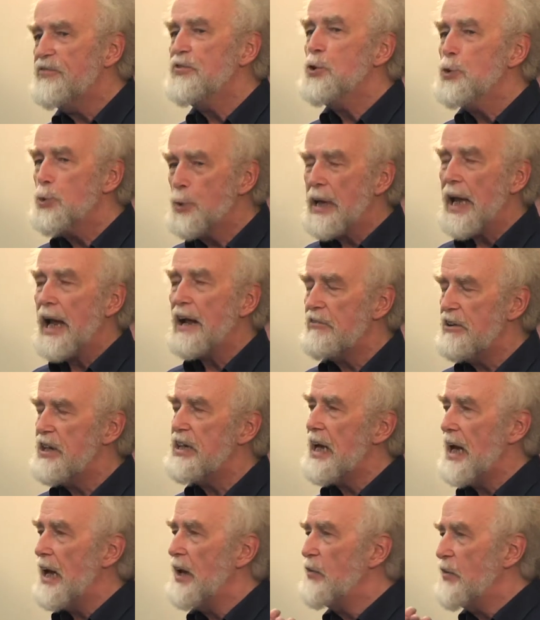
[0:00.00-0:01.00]
you
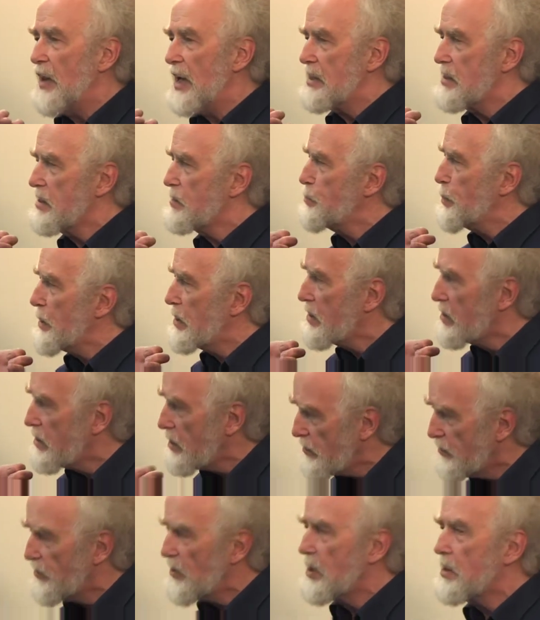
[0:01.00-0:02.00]
carried out that
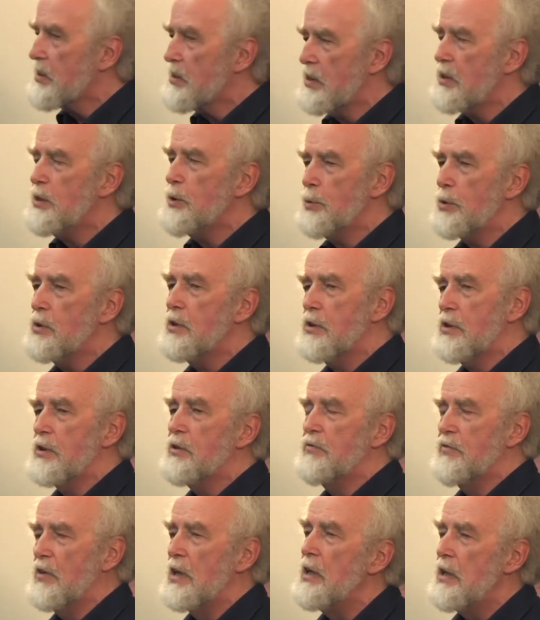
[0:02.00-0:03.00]
specific sequence
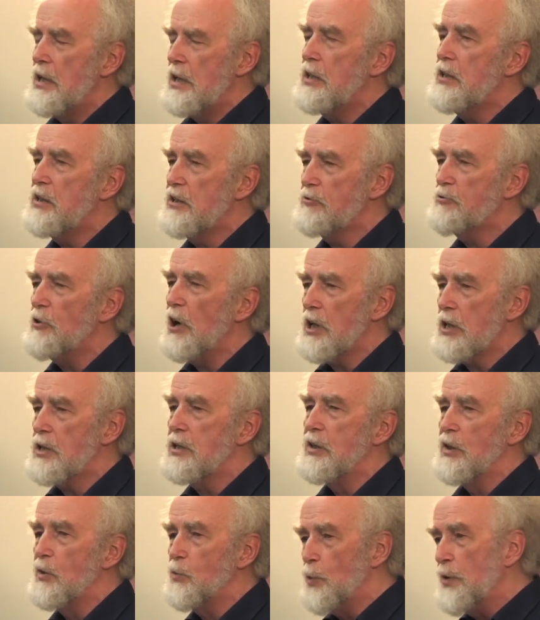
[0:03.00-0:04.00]
of
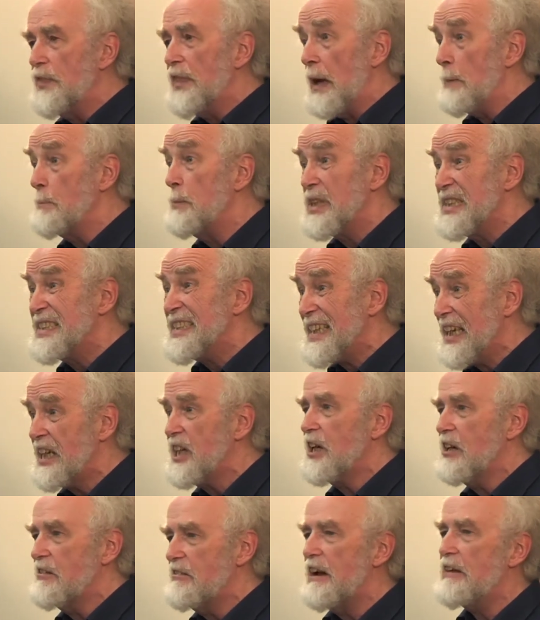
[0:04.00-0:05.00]
instructions with that
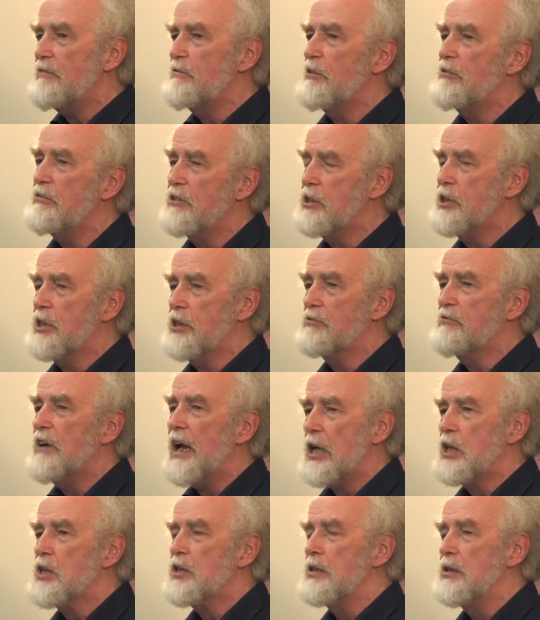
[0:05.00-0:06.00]
particular error and
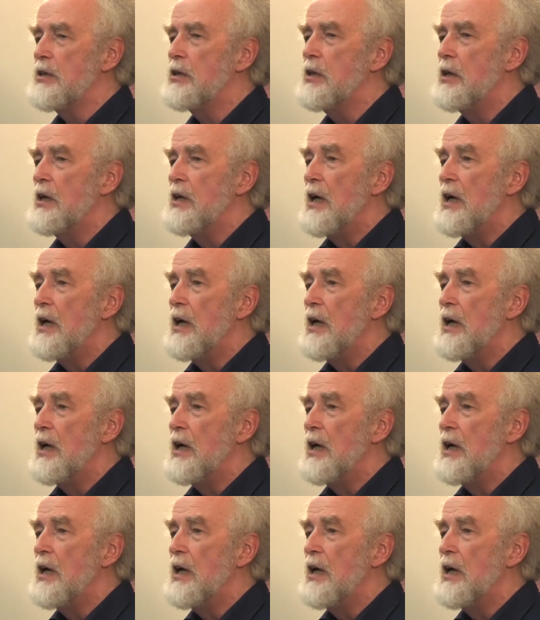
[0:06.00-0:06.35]
correction,